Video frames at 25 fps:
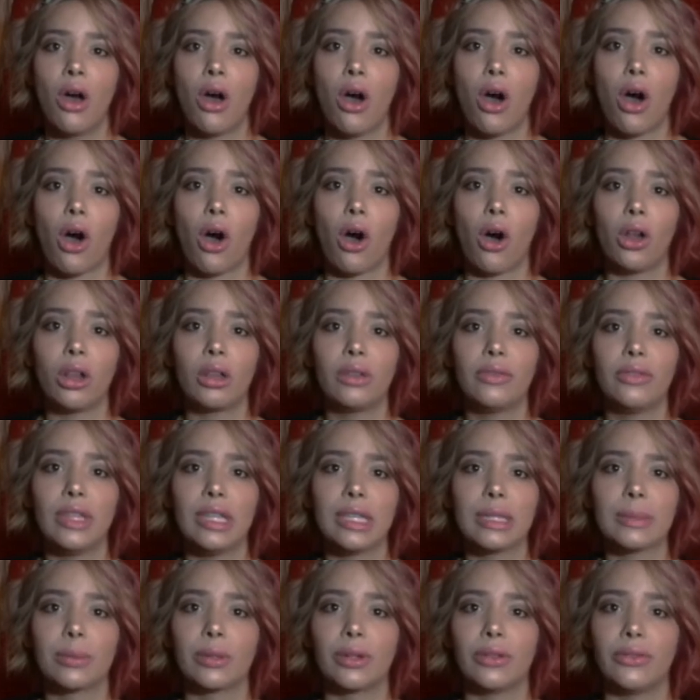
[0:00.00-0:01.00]
All of
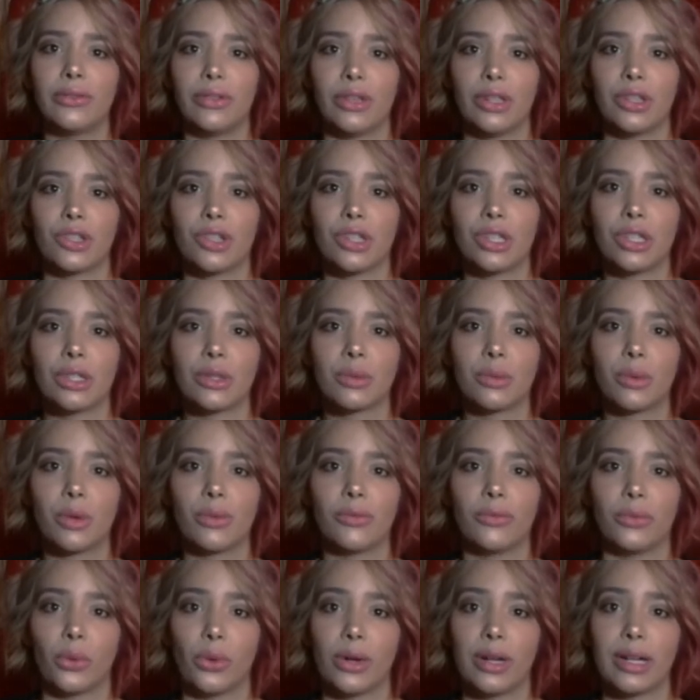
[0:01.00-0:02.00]
these provisions were
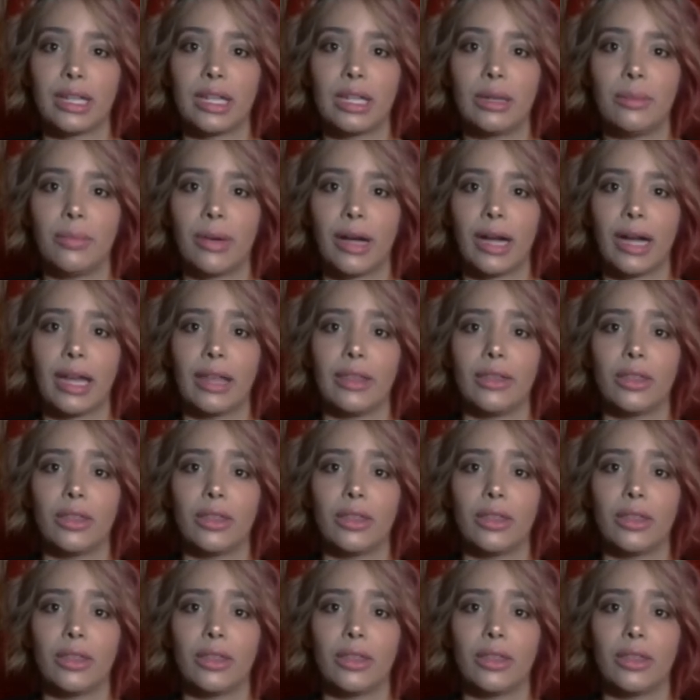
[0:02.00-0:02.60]
voided by